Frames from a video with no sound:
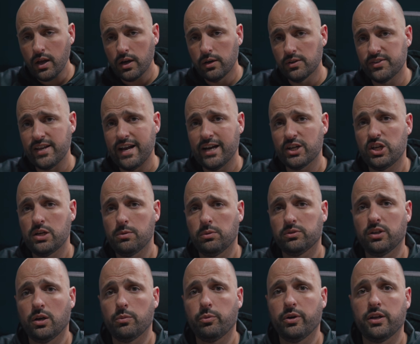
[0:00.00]
I was actually able
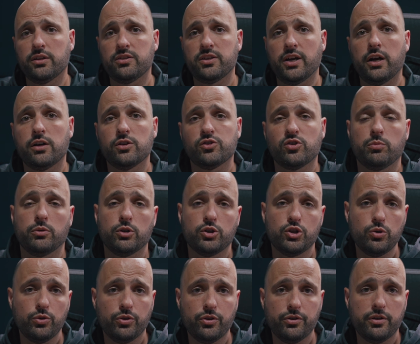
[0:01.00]
to upgrade the tires from a
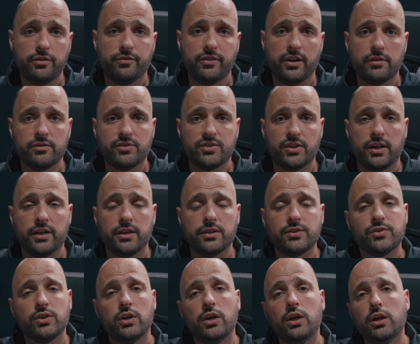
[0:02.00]
235
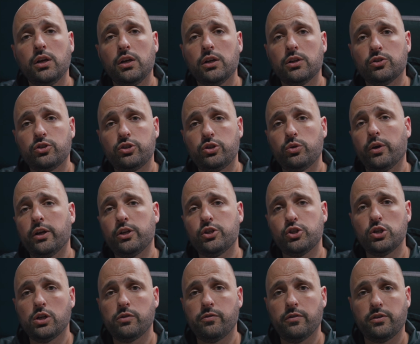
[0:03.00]
size to a
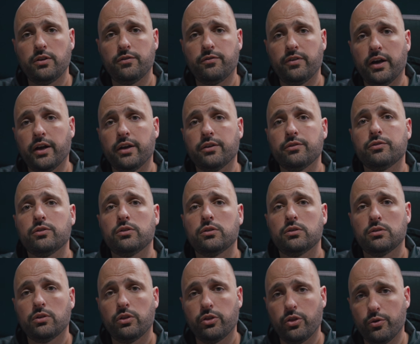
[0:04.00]
255
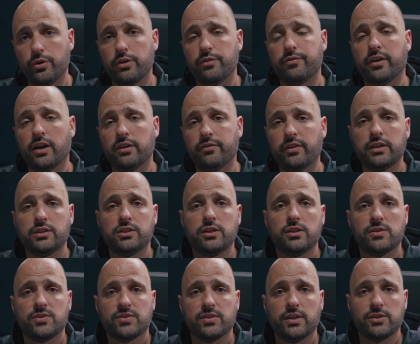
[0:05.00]

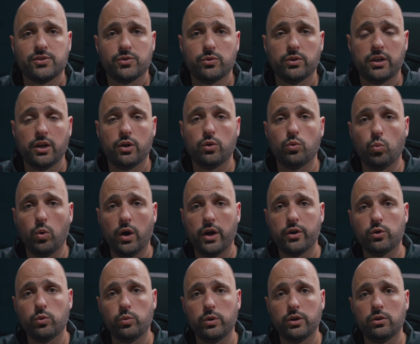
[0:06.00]
35/18 size. So again,
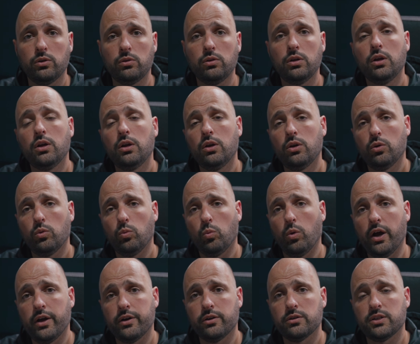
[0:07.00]
wider wheel,
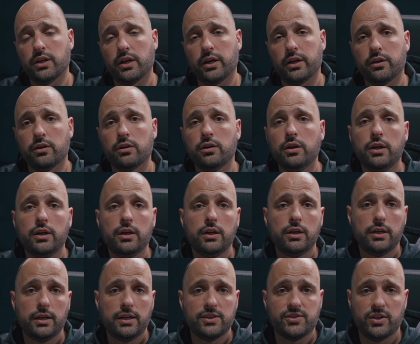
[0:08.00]
wider tire
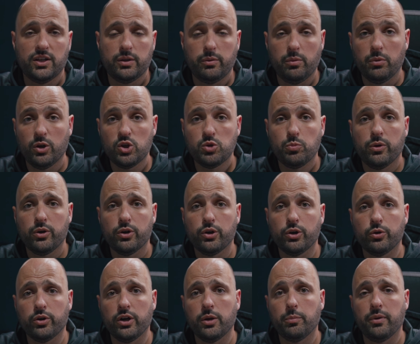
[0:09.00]
is going to give me much better
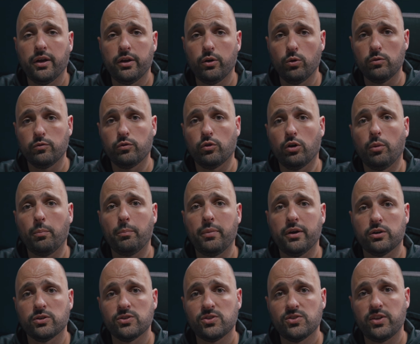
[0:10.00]
grip and overall
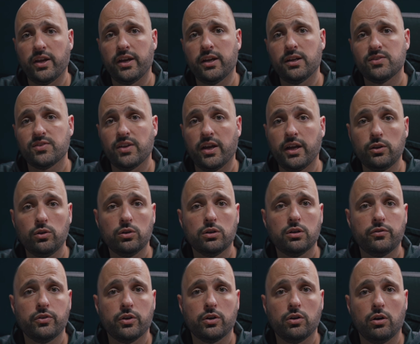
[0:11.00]
better stance and look
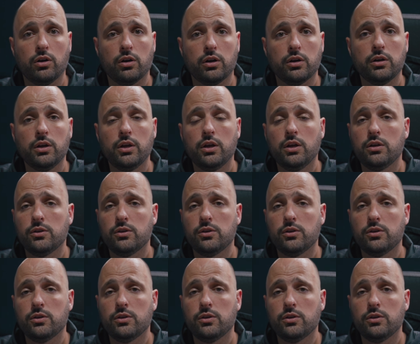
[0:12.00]
of the car.